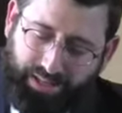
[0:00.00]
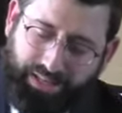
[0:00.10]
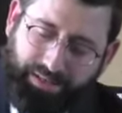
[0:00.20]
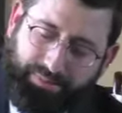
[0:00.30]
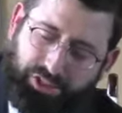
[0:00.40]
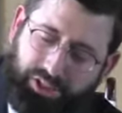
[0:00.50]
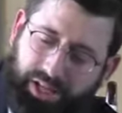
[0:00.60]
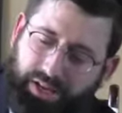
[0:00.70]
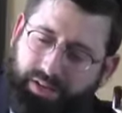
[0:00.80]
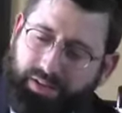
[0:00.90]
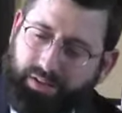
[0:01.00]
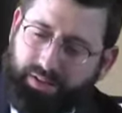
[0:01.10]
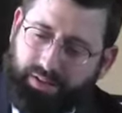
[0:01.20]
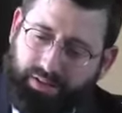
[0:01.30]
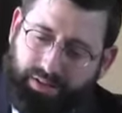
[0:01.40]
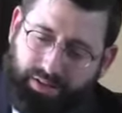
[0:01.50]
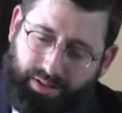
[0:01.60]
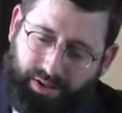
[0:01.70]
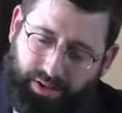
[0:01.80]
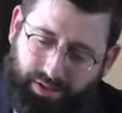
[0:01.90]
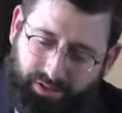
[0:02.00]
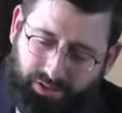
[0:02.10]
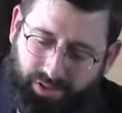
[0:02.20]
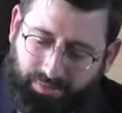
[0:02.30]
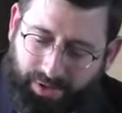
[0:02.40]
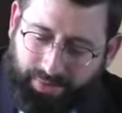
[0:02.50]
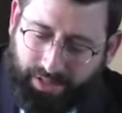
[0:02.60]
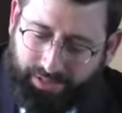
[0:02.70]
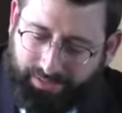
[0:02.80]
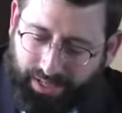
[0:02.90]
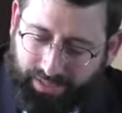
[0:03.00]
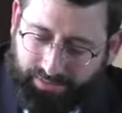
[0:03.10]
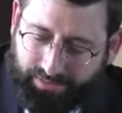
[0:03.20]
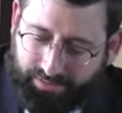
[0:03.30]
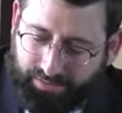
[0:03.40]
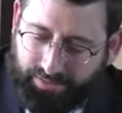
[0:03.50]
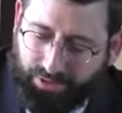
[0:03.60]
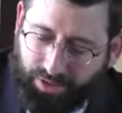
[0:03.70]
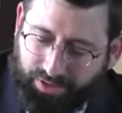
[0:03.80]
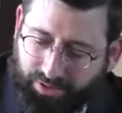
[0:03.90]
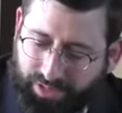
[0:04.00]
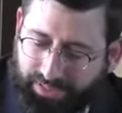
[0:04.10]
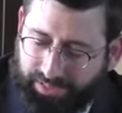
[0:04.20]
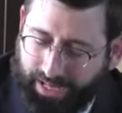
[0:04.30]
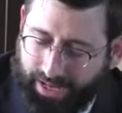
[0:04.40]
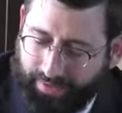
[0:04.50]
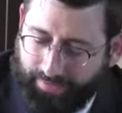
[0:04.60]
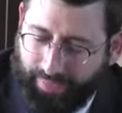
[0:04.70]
In Mishlei, Shlomo HaMelech says, talking to a lazy guy,